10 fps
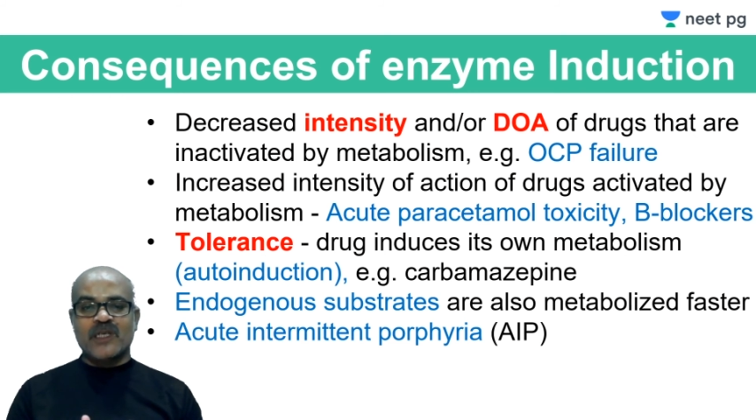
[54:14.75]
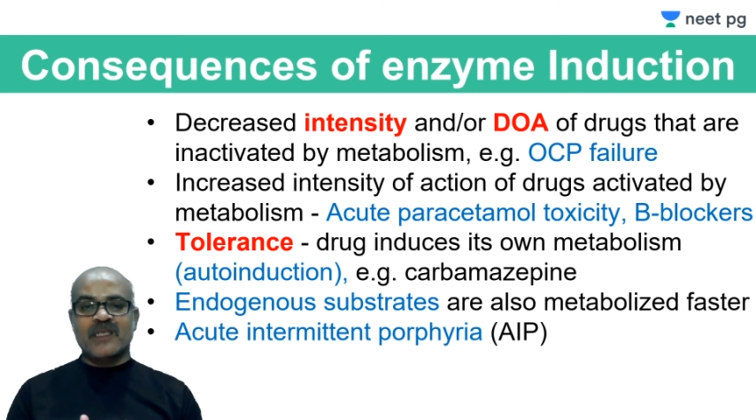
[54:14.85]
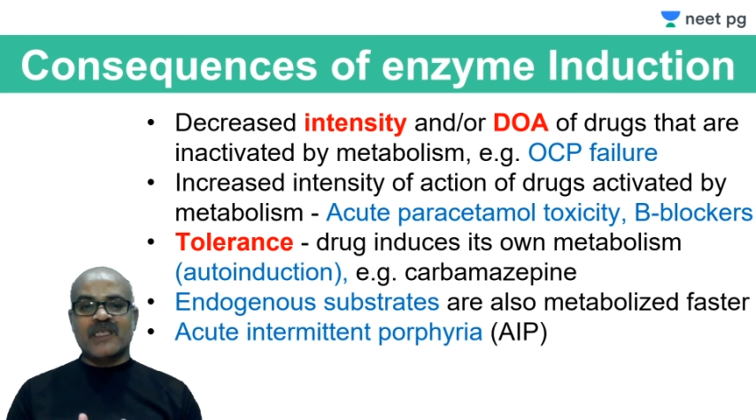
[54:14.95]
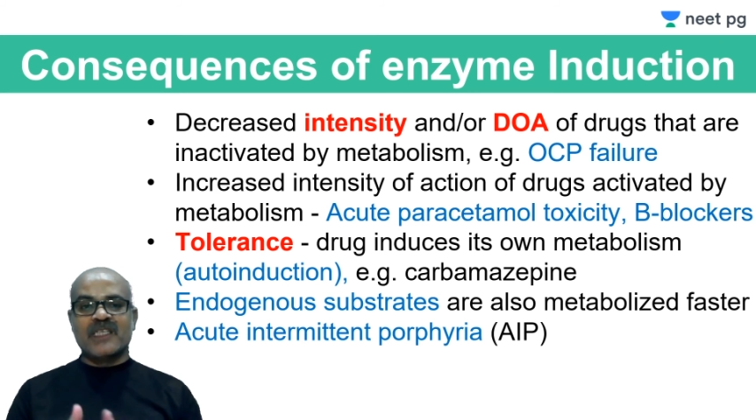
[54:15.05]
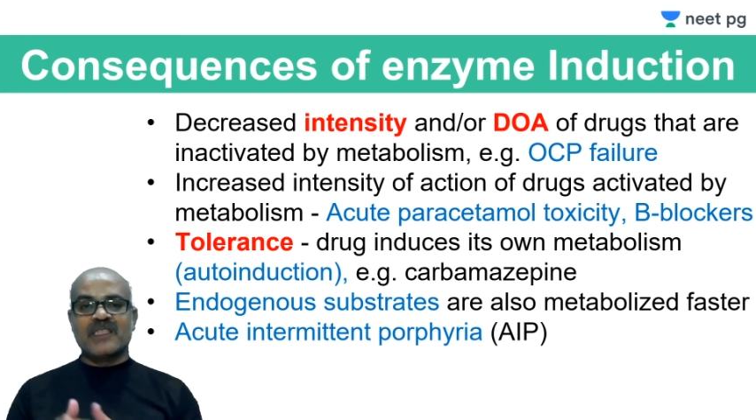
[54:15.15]

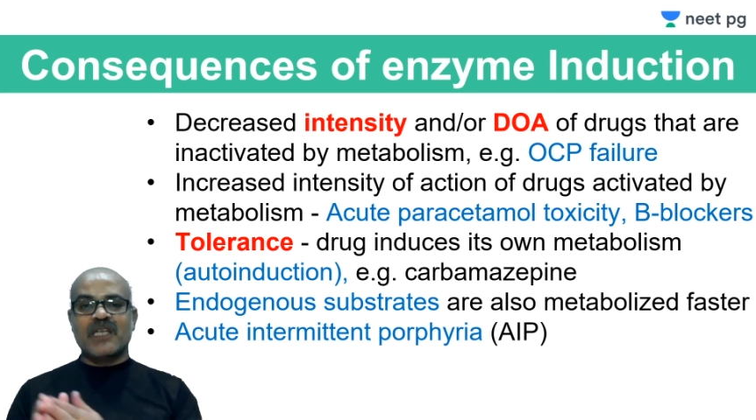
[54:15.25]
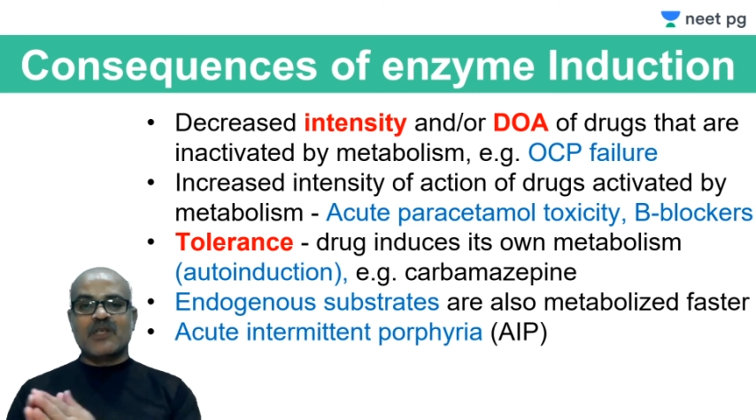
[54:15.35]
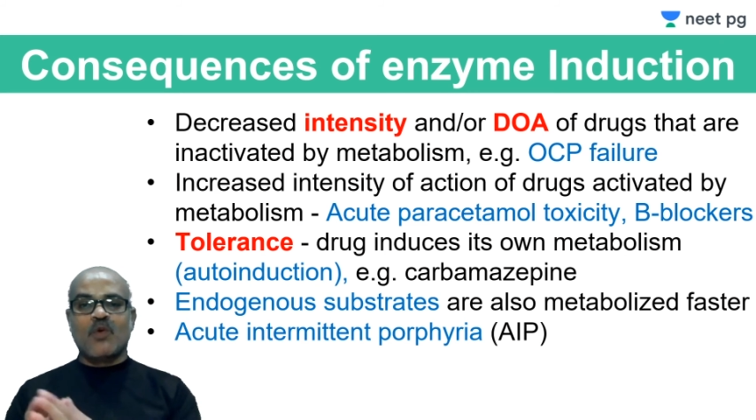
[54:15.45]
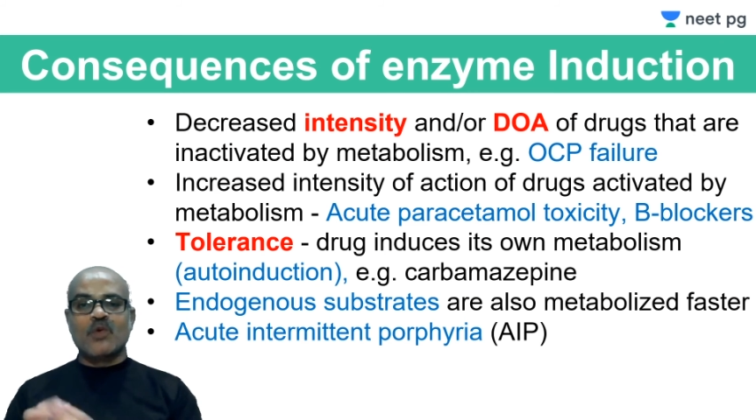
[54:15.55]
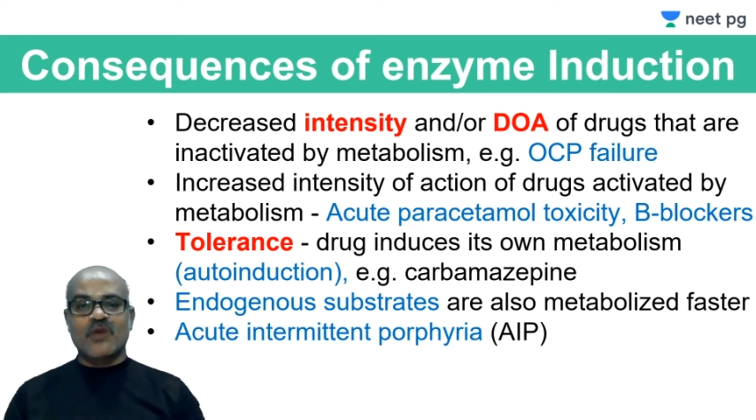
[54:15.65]
increase the
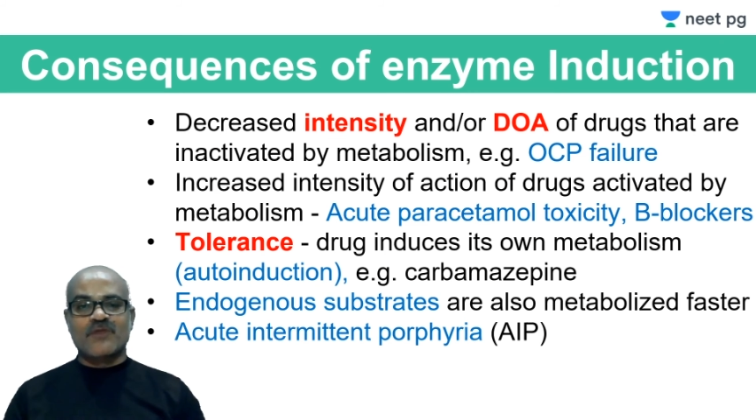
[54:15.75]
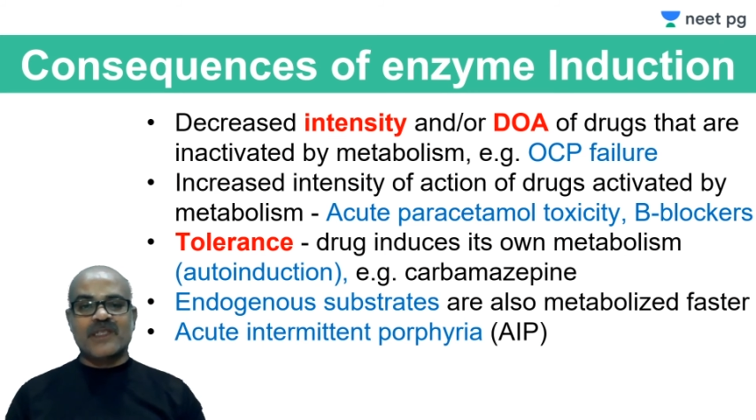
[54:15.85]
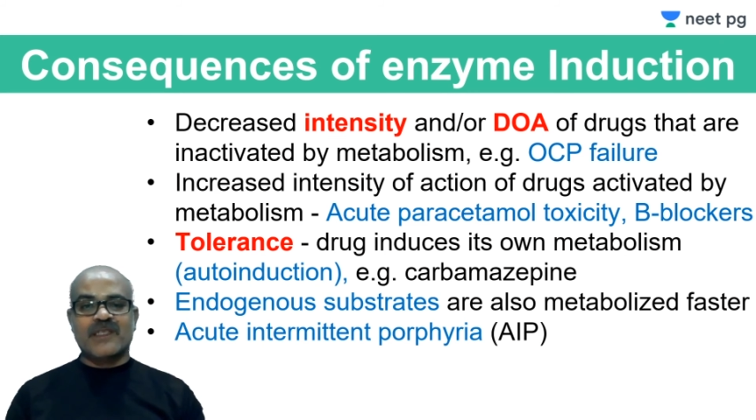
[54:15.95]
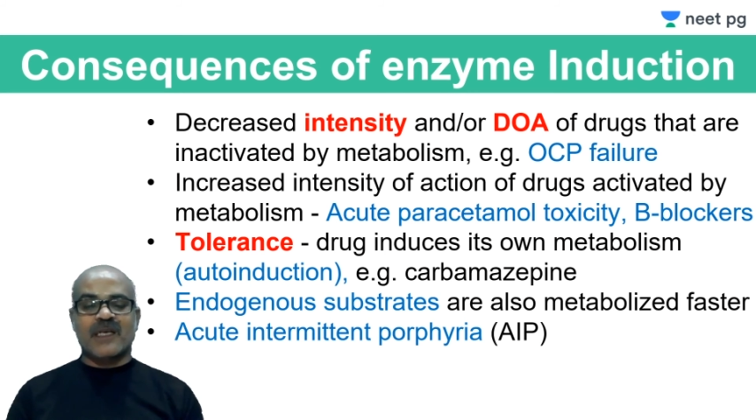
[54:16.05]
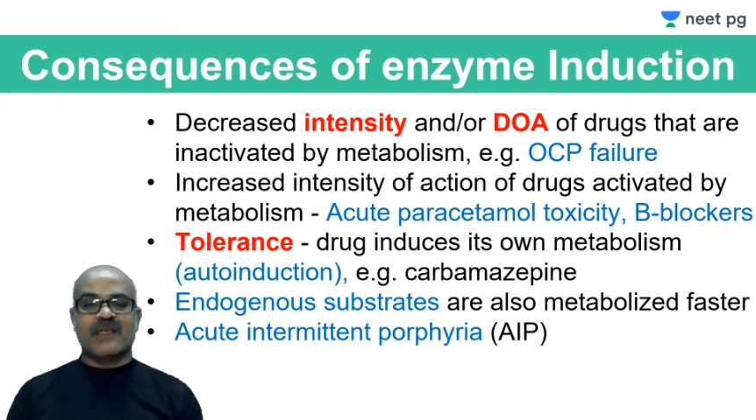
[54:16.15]
dose of the
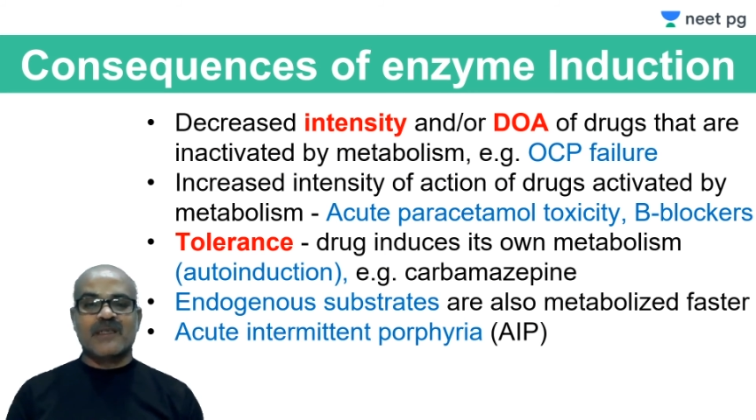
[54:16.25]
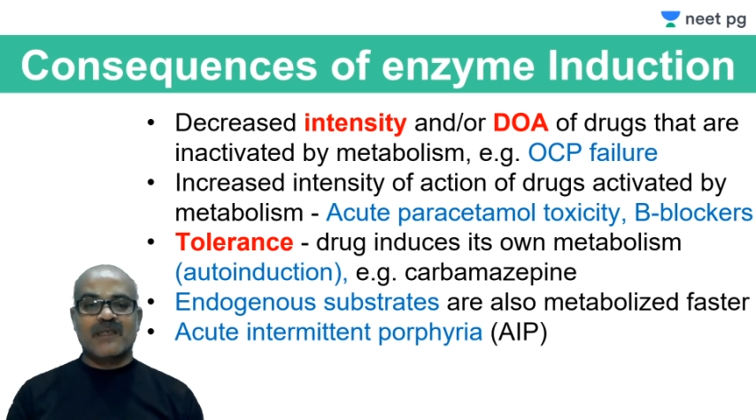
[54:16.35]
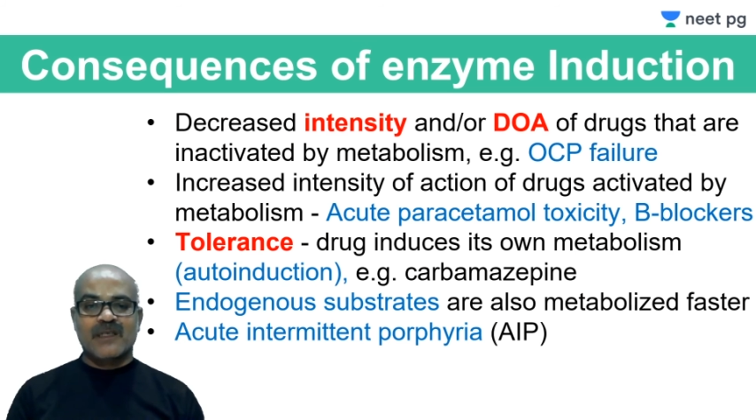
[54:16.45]
drug,